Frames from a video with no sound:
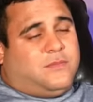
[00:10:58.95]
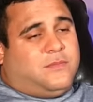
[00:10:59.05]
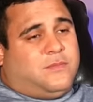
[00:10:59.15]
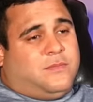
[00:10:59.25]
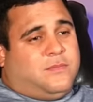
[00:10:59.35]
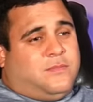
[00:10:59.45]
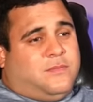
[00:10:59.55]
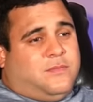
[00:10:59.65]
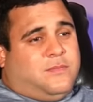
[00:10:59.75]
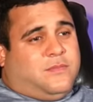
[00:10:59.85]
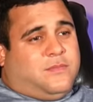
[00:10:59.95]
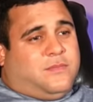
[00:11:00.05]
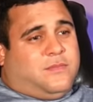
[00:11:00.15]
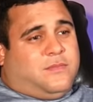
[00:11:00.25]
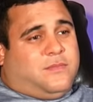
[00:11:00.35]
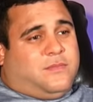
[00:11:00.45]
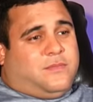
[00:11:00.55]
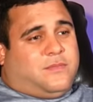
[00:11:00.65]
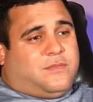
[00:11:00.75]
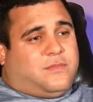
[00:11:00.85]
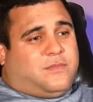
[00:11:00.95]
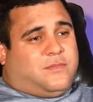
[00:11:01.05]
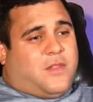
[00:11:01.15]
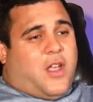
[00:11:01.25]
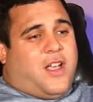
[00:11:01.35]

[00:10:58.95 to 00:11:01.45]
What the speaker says: [no speech]